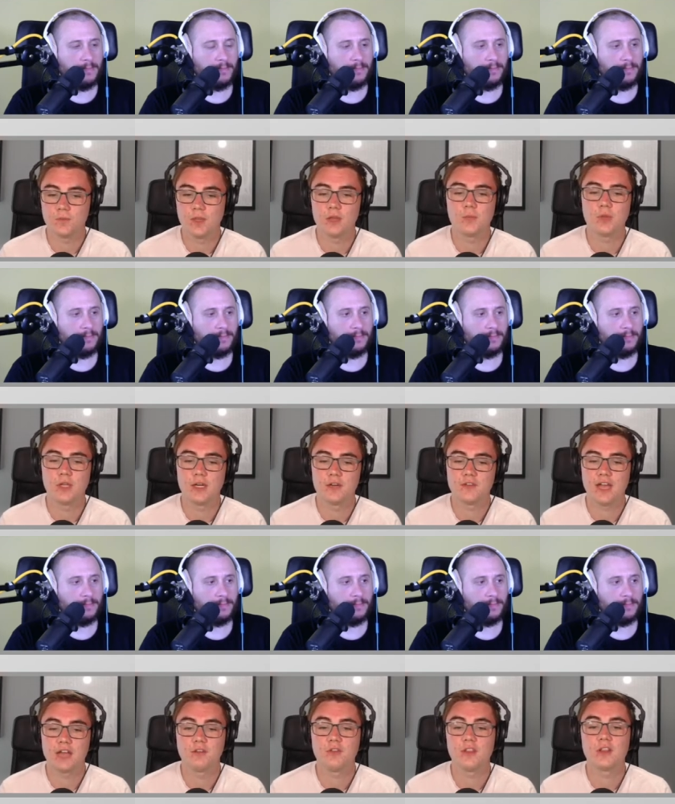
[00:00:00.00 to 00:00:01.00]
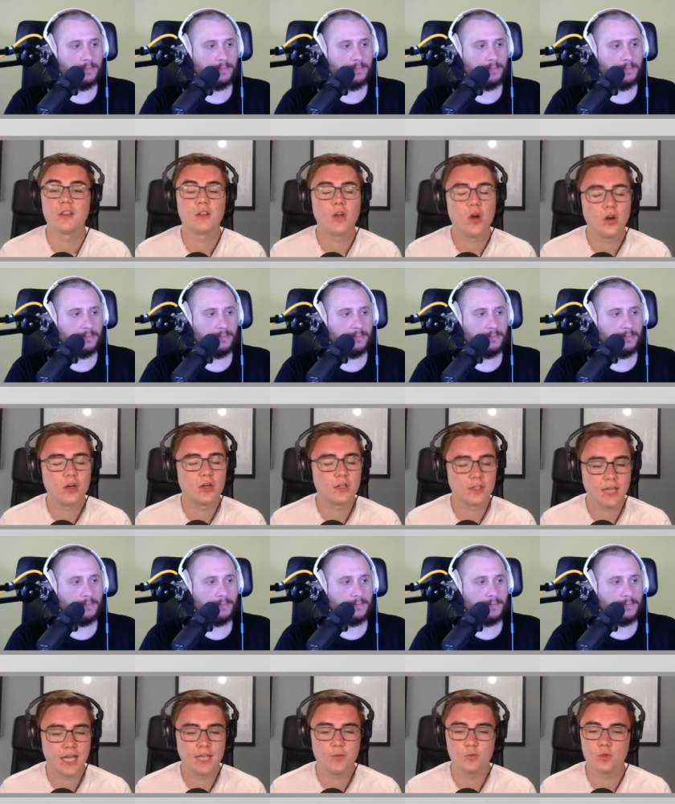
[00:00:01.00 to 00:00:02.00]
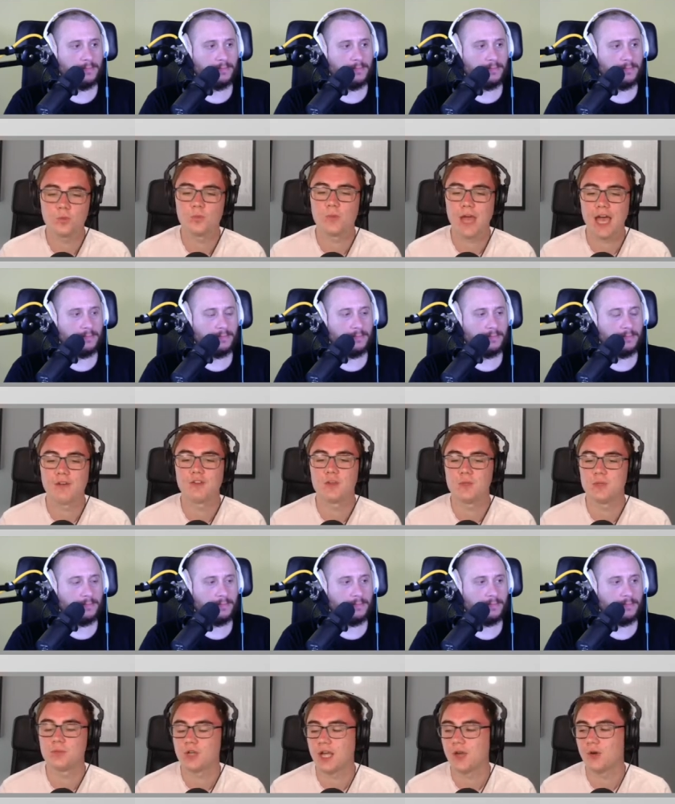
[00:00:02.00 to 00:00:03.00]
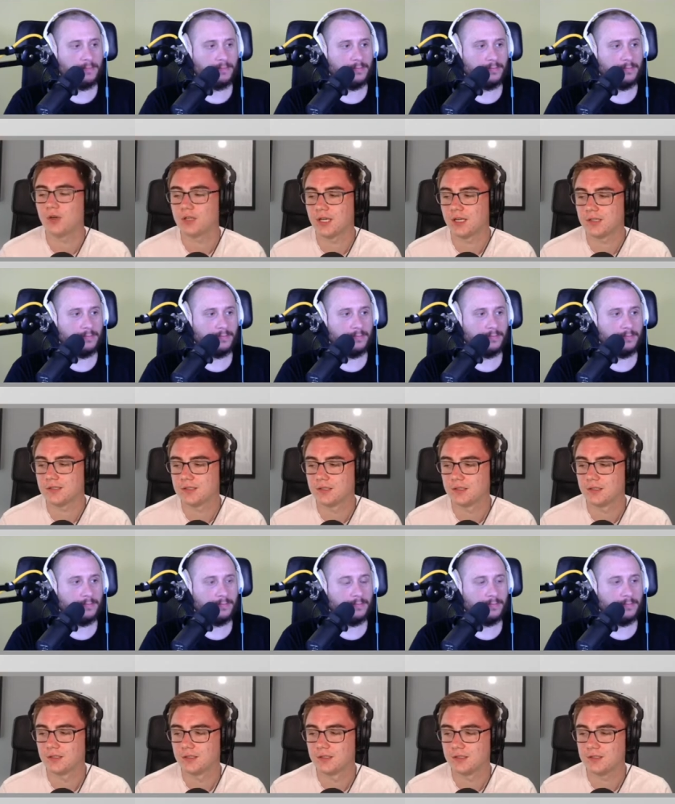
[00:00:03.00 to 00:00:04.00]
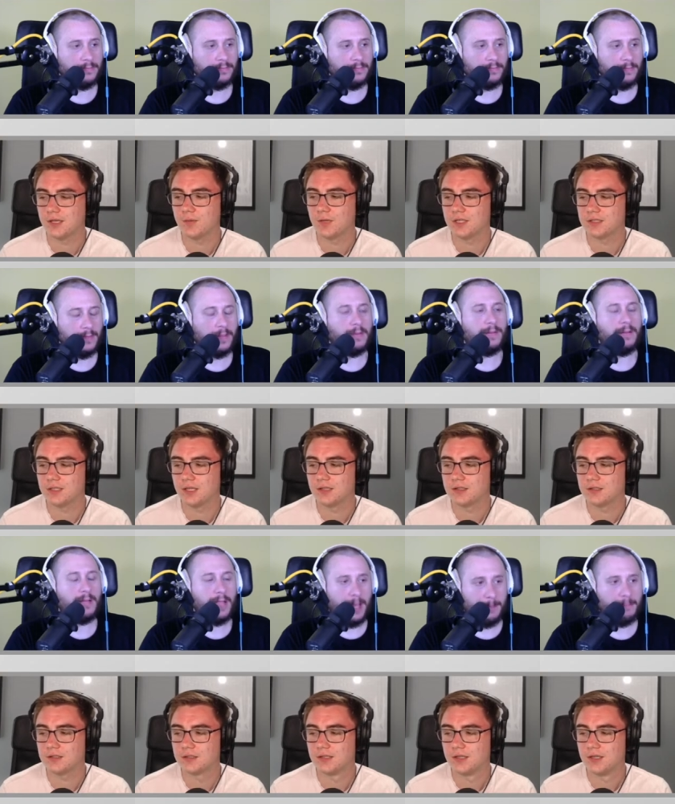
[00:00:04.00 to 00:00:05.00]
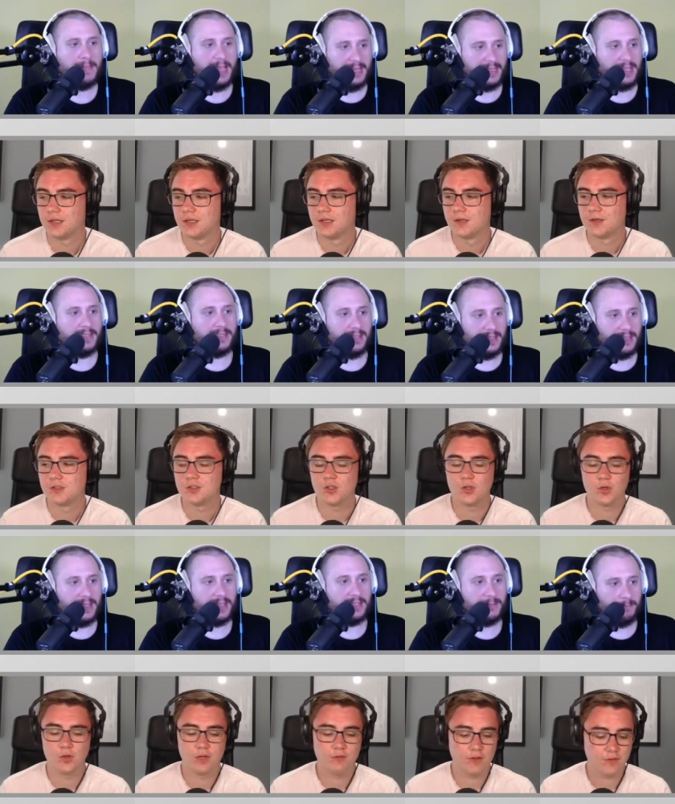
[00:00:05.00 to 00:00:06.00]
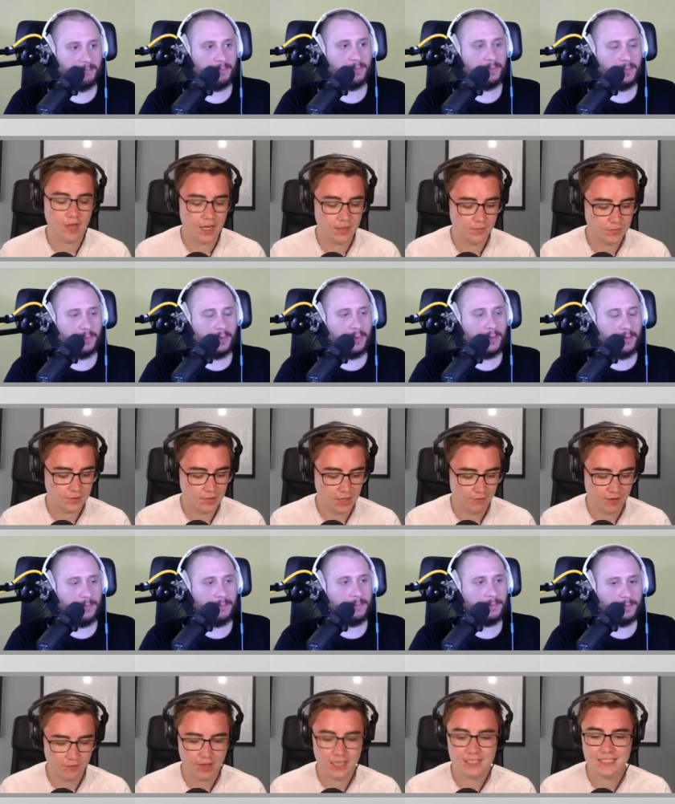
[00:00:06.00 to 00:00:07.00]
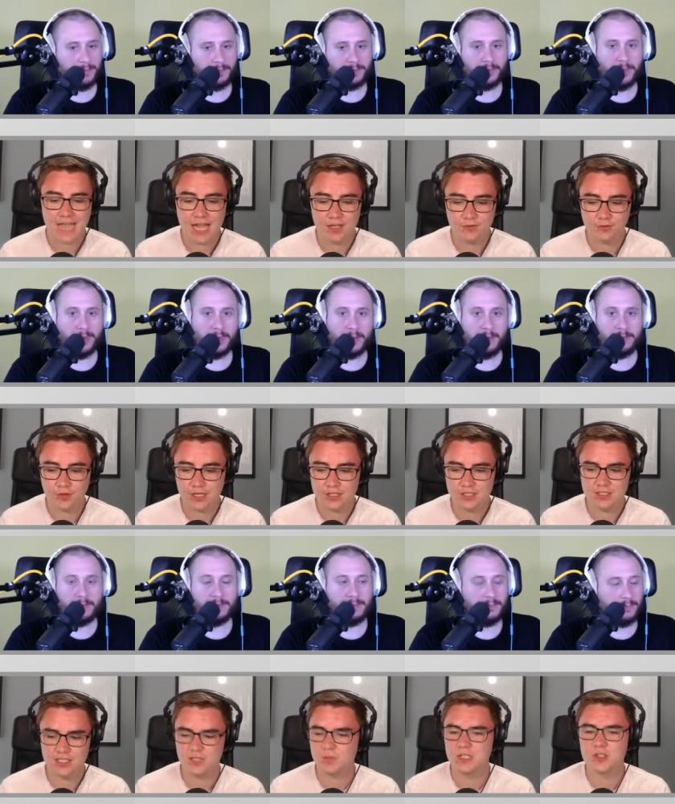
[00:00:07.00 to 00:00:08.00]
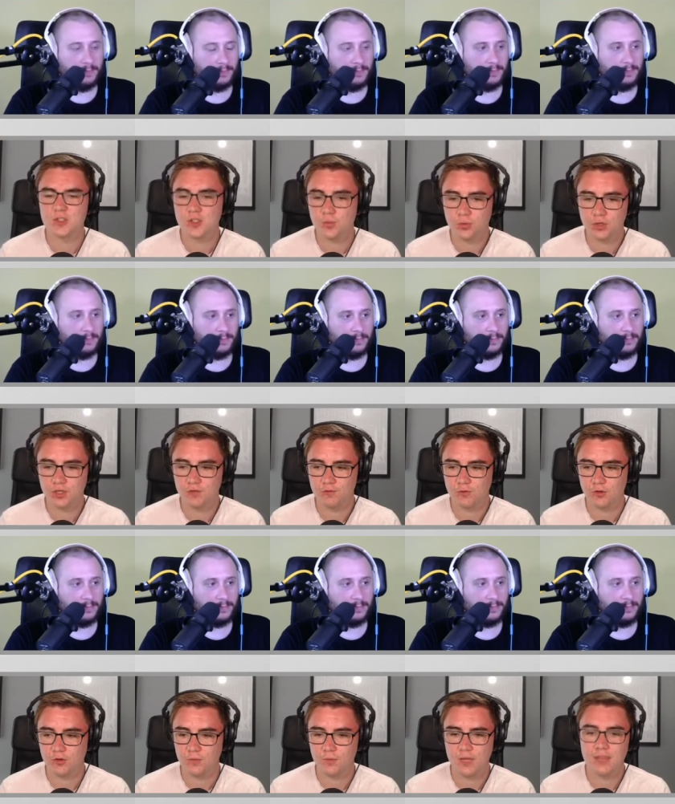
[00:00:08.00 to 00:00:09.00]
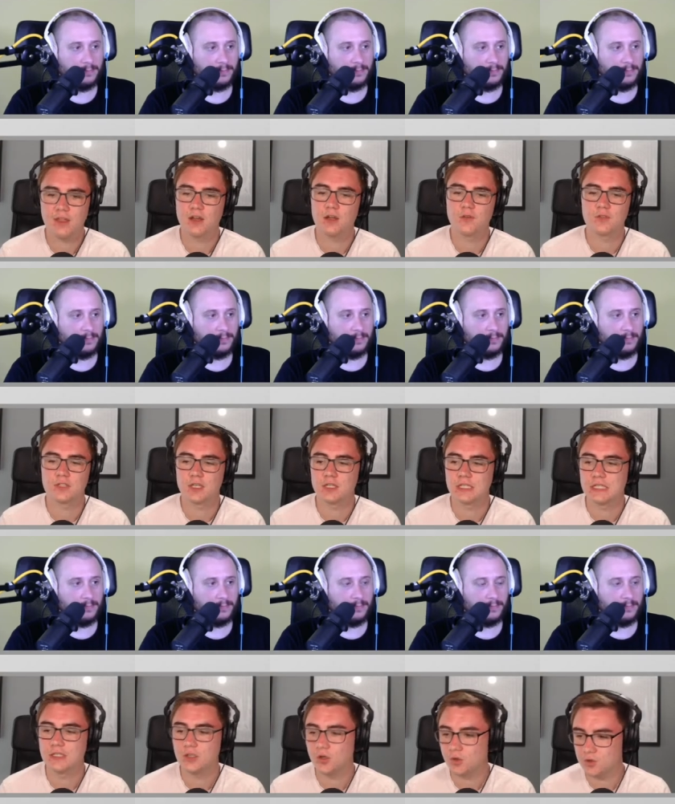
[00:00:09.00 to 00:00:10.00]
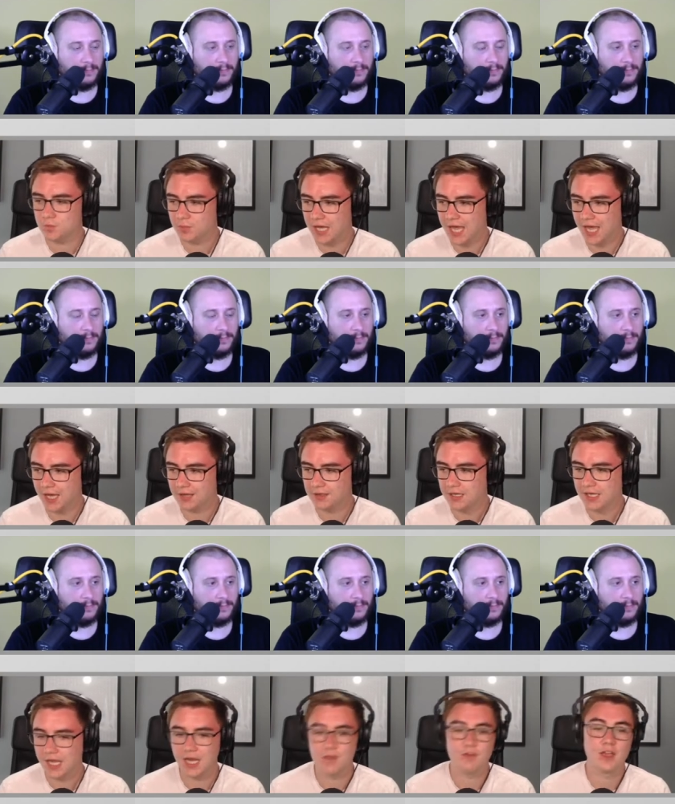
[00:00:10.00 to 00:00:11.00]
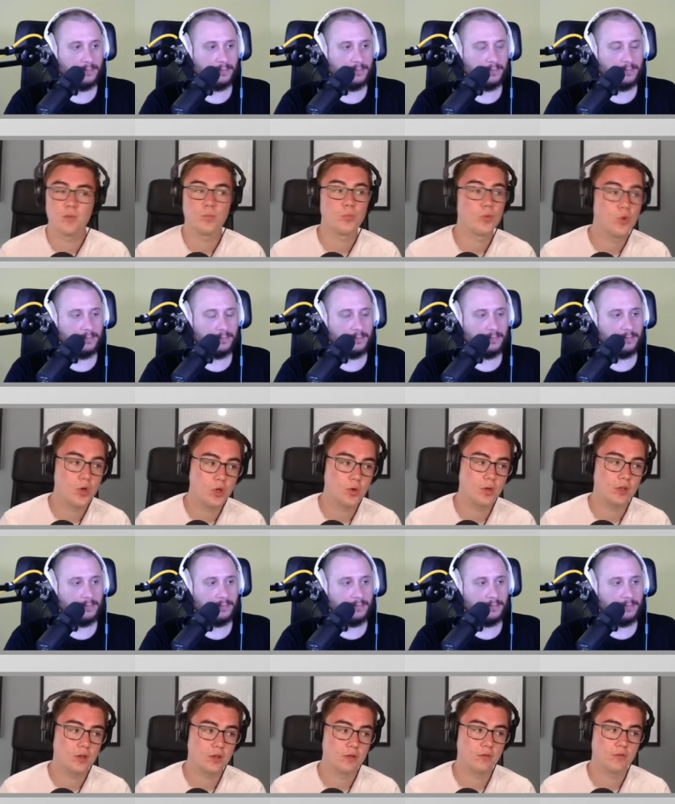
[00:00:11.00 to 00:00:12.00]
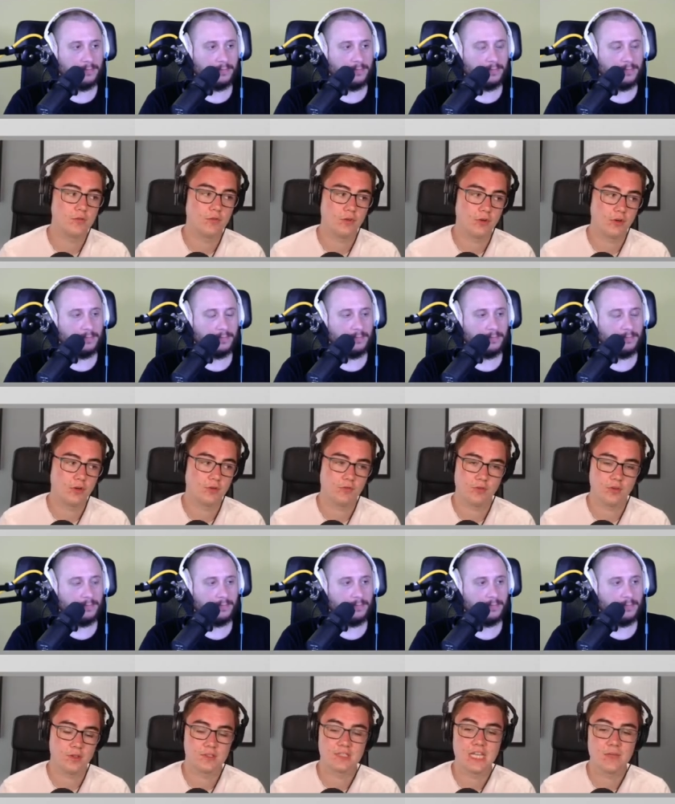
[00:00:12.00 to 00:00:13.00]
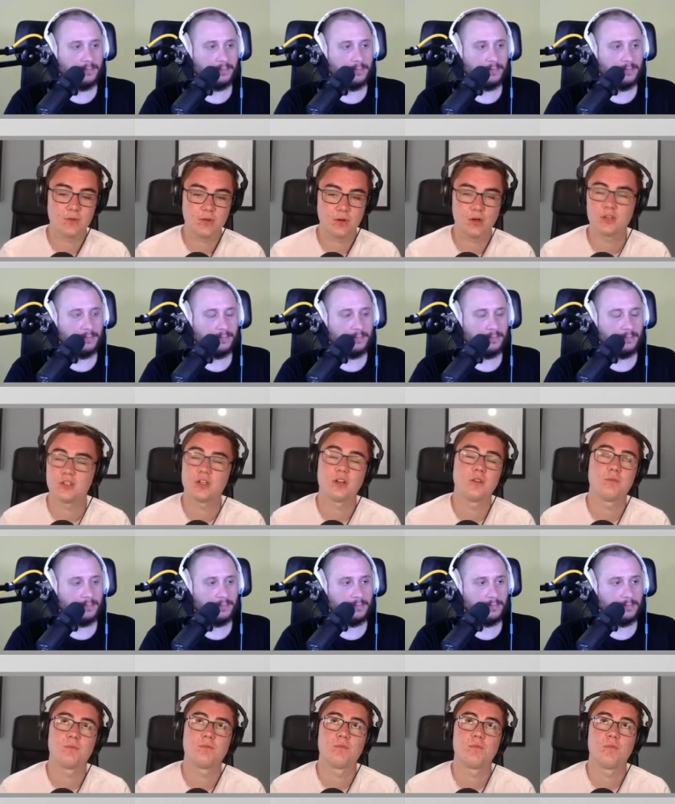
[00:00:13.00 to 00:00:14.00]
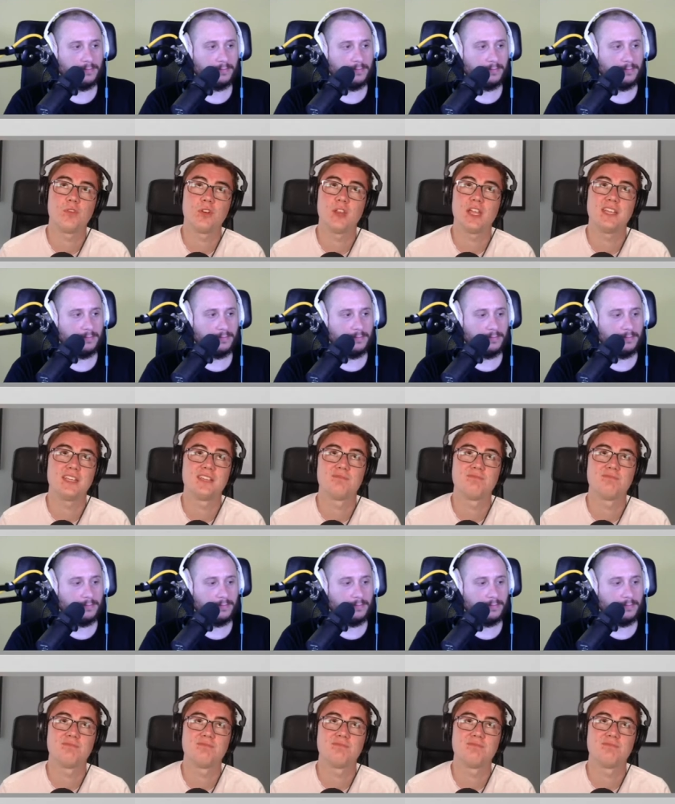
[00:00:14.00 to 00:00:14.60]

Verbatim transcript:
Speaker 1: then the player I've had for the longer time will have to be prioritized. Does that make sense? Okay. Yeah, it does. So it if does. I've had a if I've had Salah for ages and he's been super in form, and then all of a sudden he goes bad, and I've had Bruno in for for the same or sorry for like